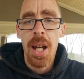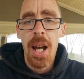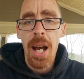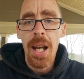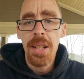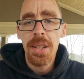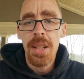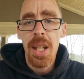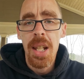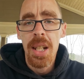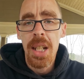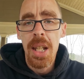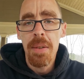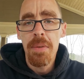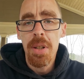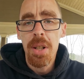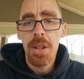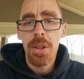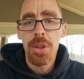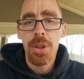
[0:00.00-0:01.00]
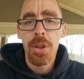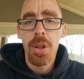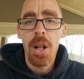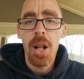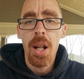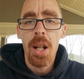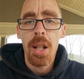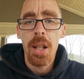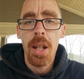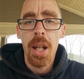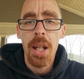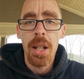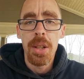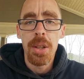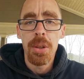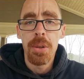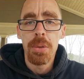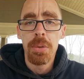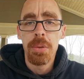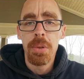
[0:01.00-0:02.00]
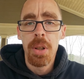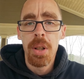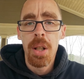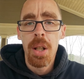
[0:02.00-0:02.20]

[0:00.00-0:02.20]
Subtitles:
I say give it a try and you